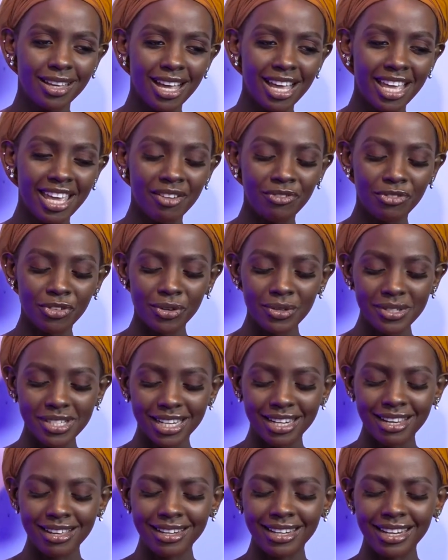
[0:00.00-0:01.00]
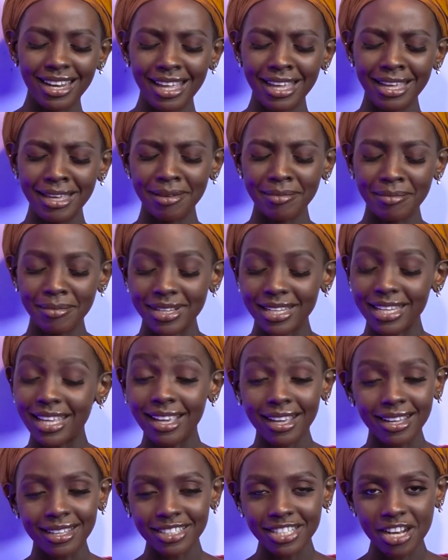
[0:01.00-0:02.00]
I have forgotten her name, but
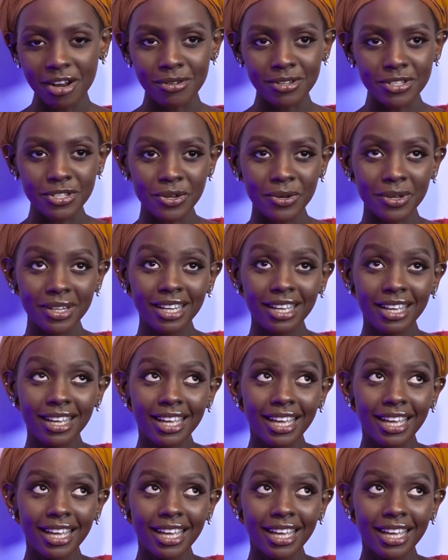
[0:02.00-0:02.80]
yeah, Sharon Stone.